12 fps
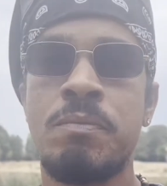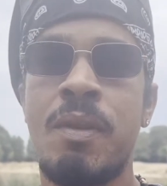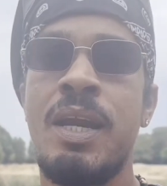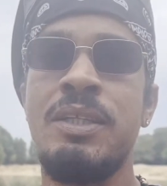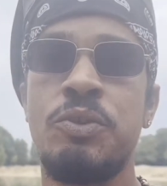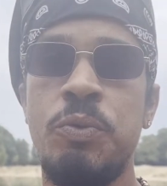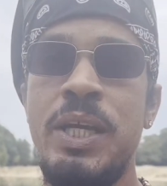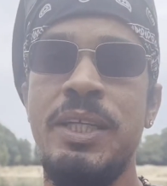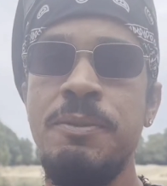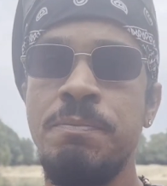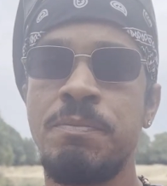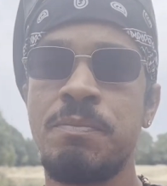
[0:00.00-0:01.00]
It's sweet.
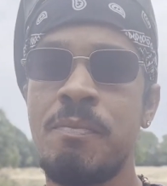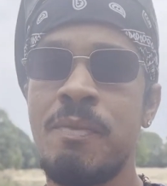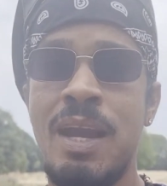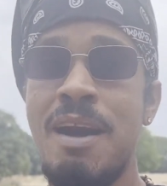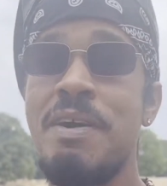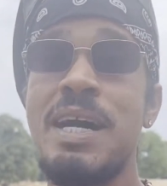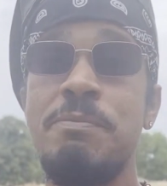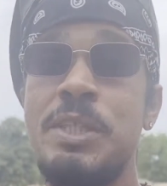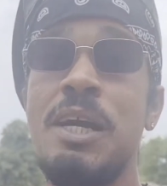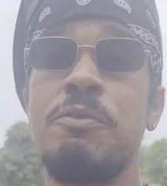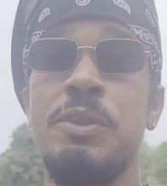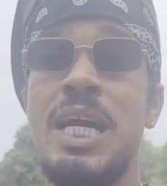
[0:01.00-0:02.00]
I've had
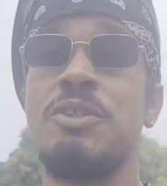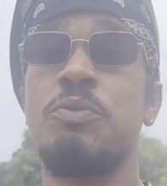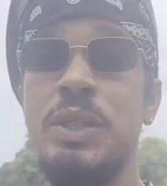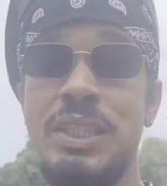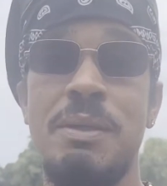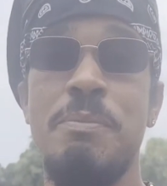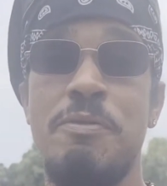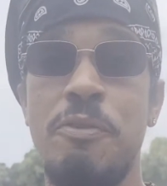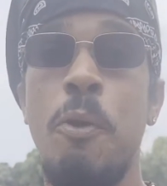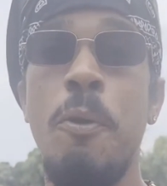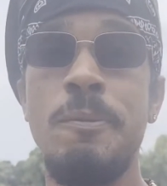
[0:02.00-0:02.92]
jackfruit that's sweeter before.